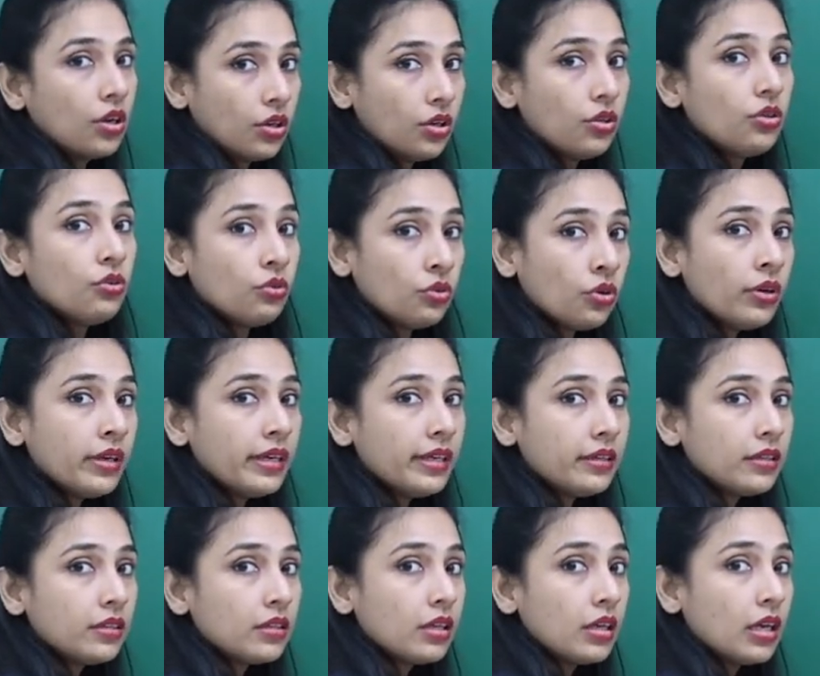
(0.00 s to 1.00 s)
You know it.
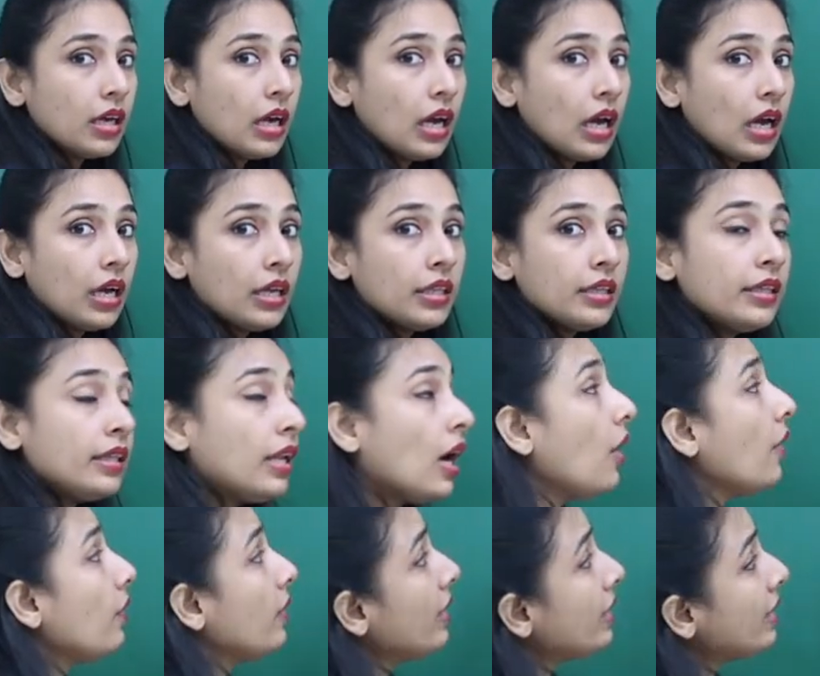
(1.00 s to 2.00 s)

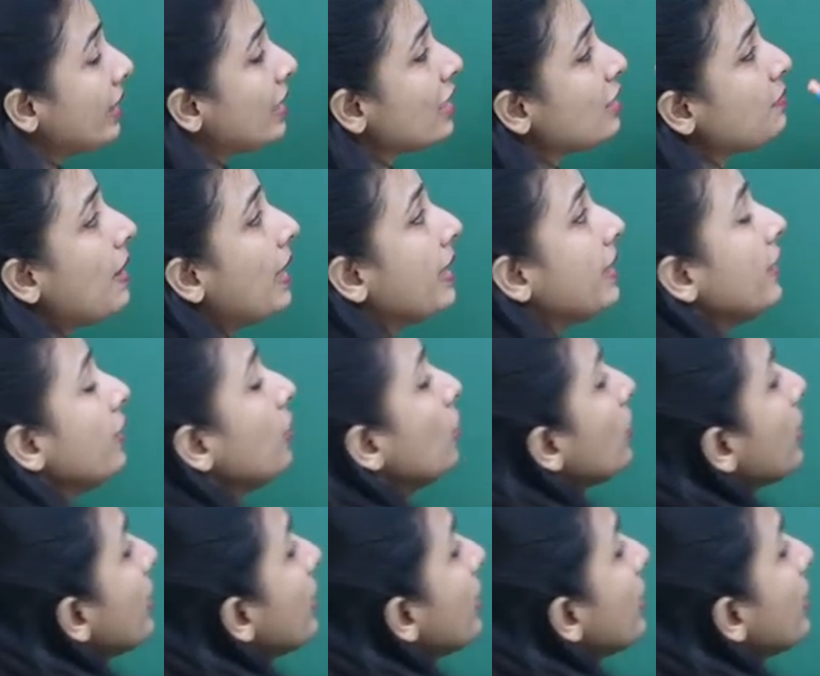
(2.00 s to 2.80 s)
Now in this method you